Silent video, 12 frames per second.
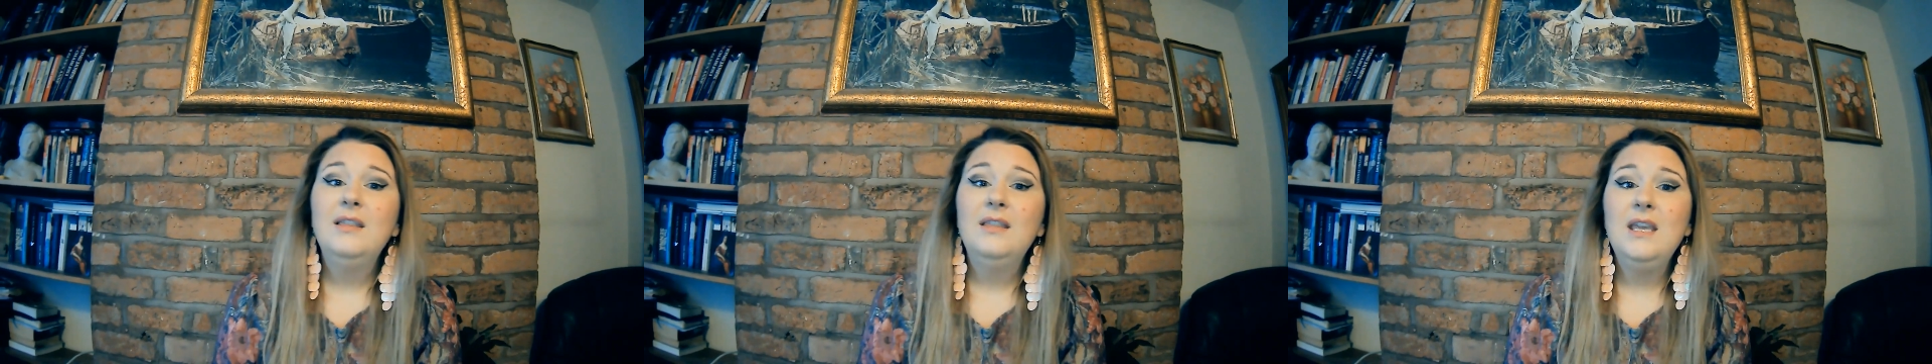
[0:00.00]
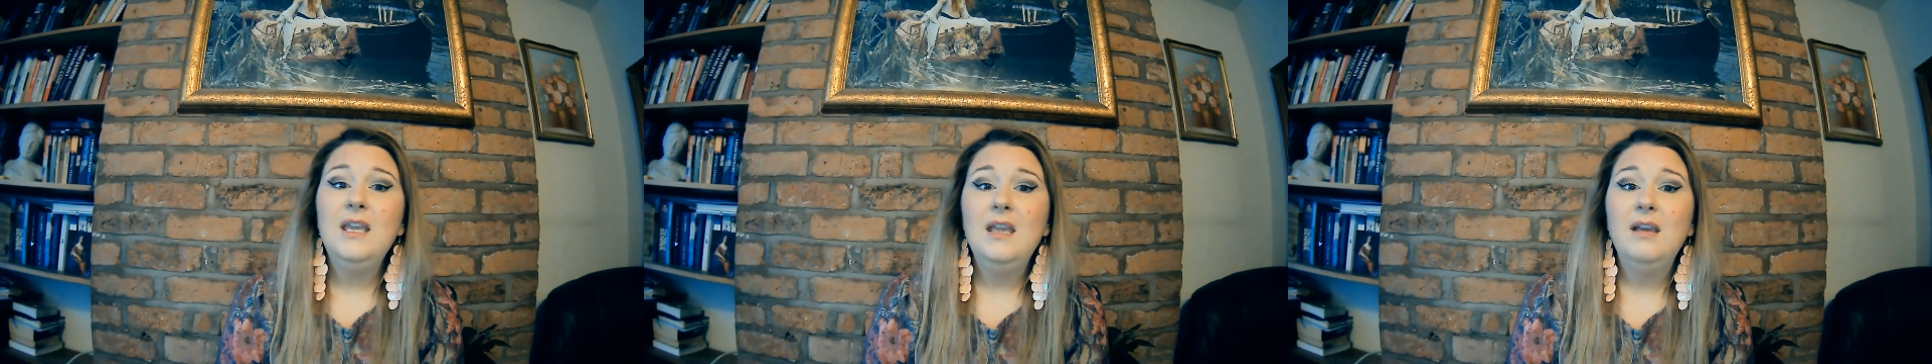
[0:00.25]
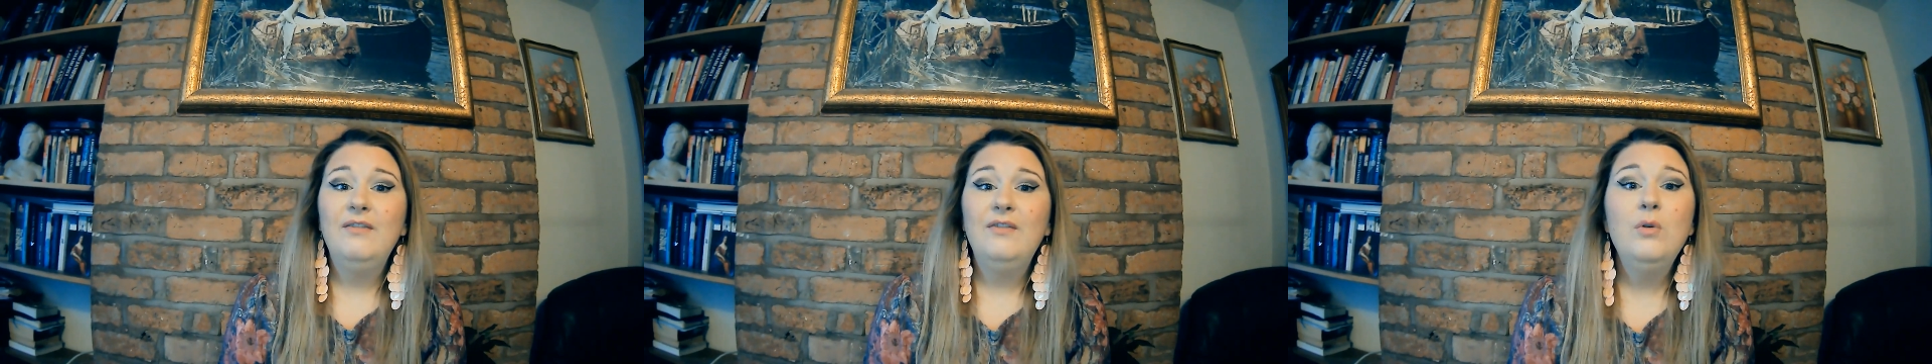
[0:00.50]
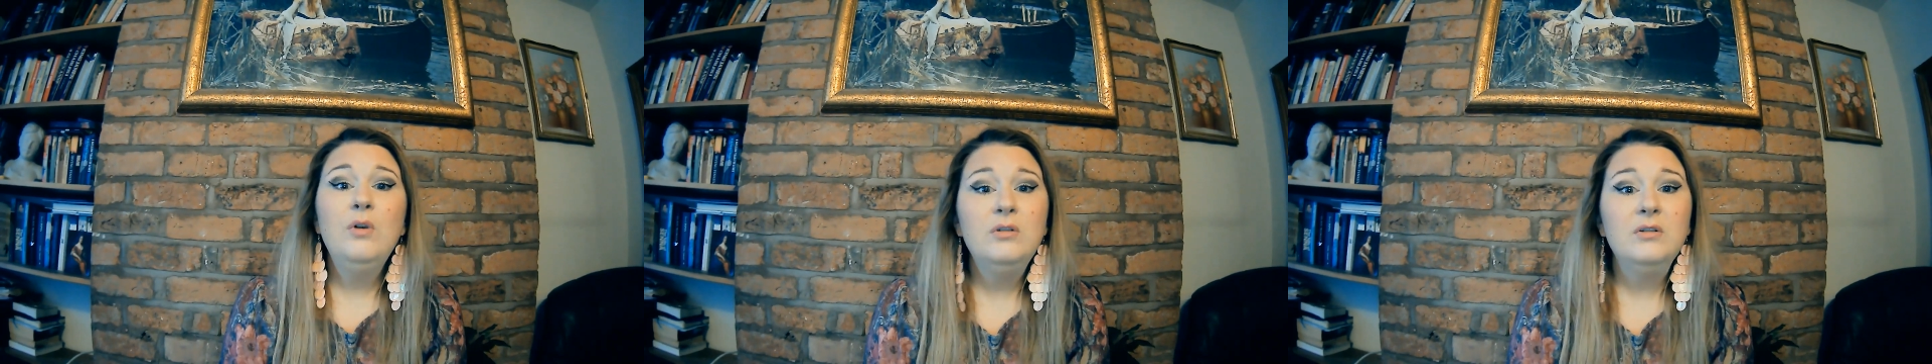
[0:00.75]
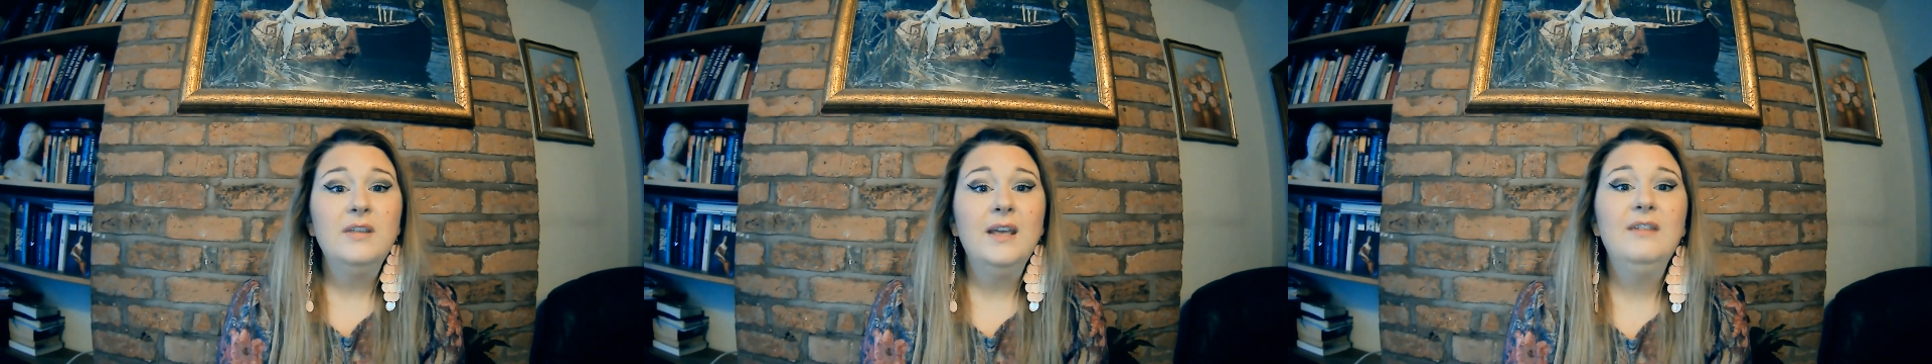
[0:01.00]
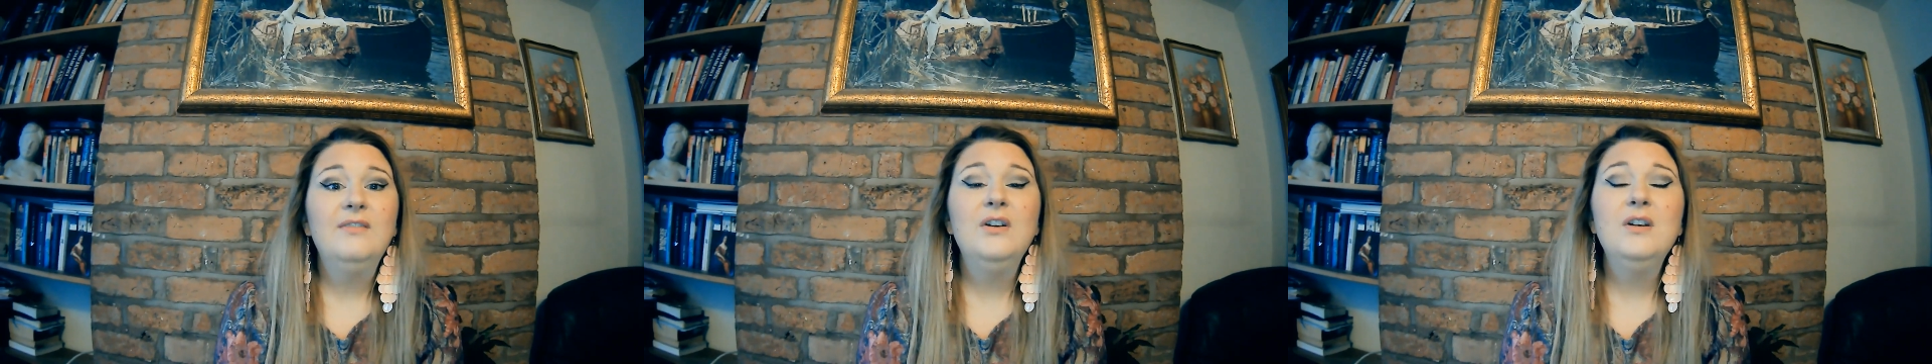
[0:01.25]
the 400th
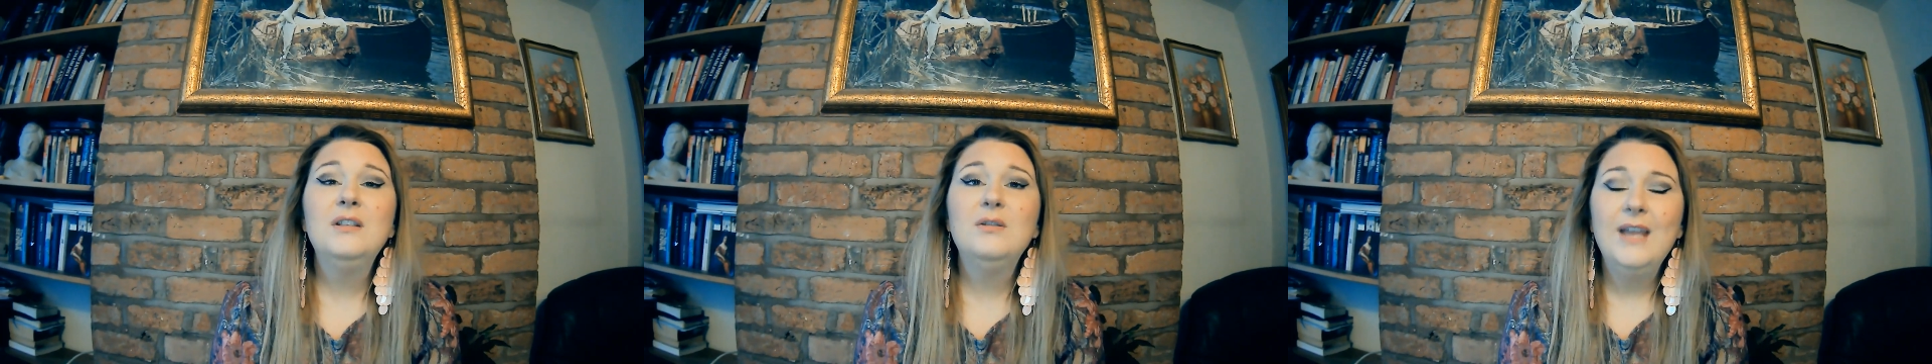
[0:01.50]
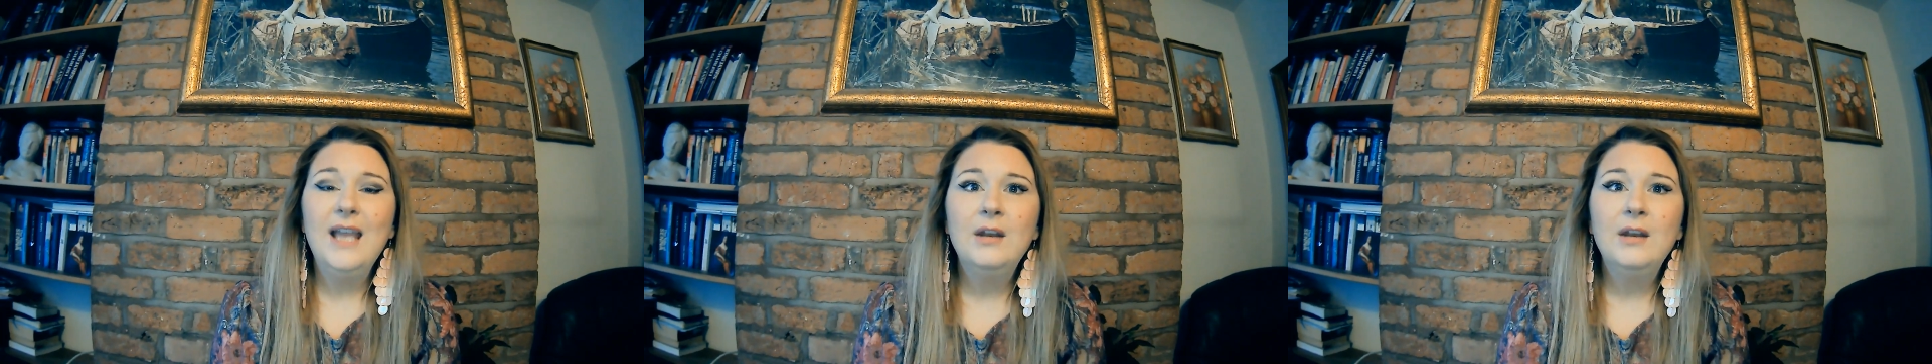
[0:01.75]
anniversary